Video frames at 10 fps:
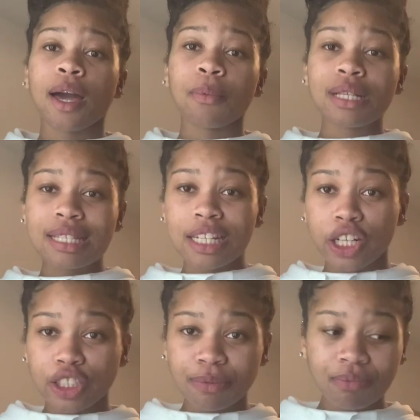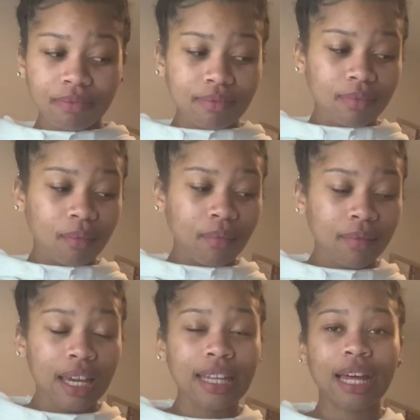I went to dinner,
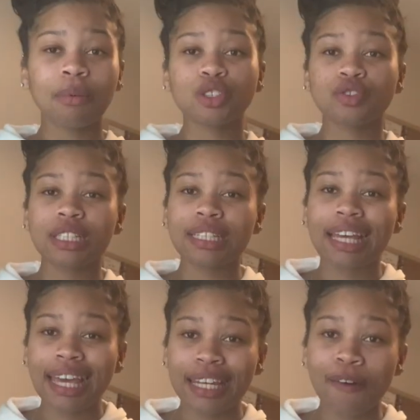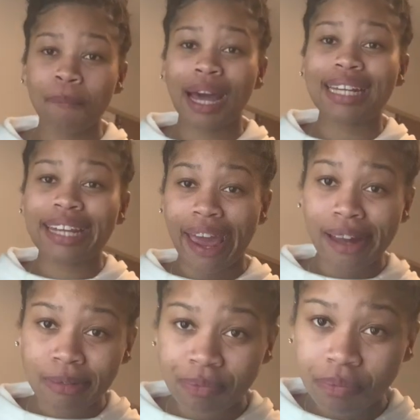and that was really the end of my day.